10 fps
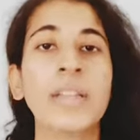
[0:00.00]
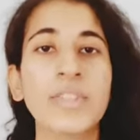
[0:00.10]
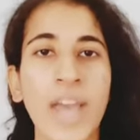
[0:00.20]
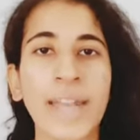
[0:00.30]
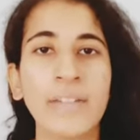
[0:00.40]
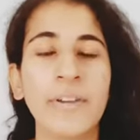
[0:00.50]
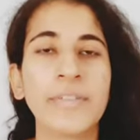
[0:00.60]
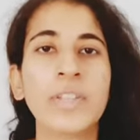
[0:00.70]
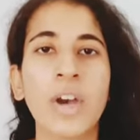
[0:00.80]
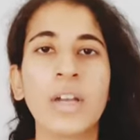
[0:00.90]
the channel where we
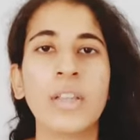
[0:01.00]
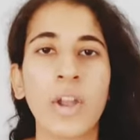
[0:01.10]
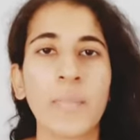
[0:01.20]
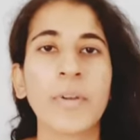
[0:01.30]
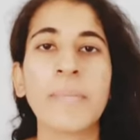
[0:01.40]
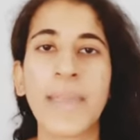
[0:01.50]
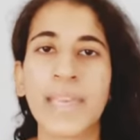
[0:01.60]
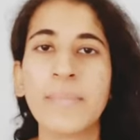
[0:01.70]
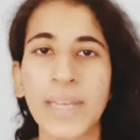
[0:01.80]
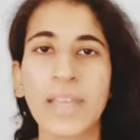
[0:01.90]
talk a lot about
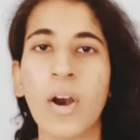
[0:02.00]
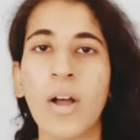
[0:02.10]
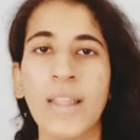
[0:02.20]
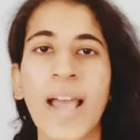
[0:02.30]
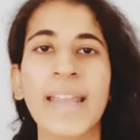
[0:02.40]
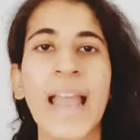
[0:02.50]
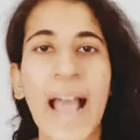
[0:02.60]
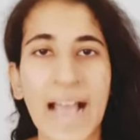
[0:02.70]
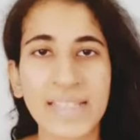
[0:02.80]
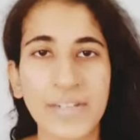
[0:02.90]
making money online
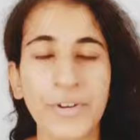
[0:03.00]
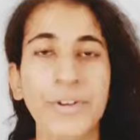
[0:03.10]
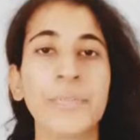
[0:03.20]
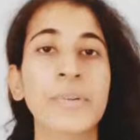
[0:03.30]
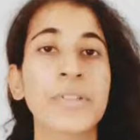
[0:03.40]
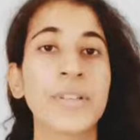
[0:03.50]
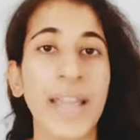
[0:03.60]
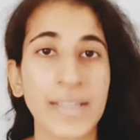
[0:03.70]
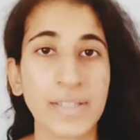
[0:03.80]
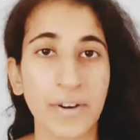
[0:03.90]
as a creative person,
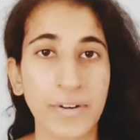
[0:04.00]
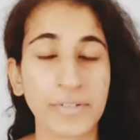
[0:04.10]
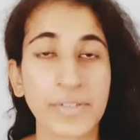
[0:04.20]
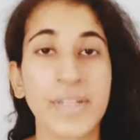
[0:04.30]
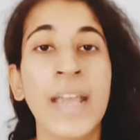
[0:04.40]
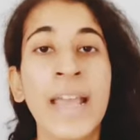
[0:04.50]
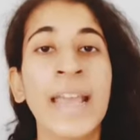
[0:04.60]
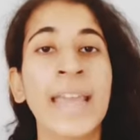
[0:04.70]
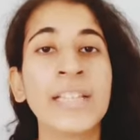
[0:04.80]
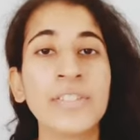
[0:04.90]
as an artist.
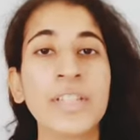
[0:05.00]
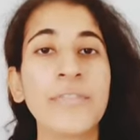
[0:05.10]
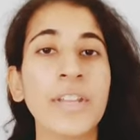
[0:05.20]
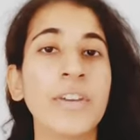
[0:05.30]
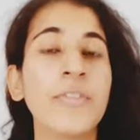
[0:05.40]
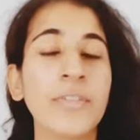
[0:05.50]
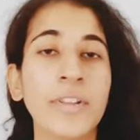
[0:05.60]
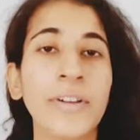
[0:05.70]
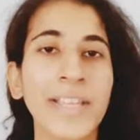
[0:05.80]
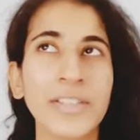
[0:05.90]
In today's video, we will going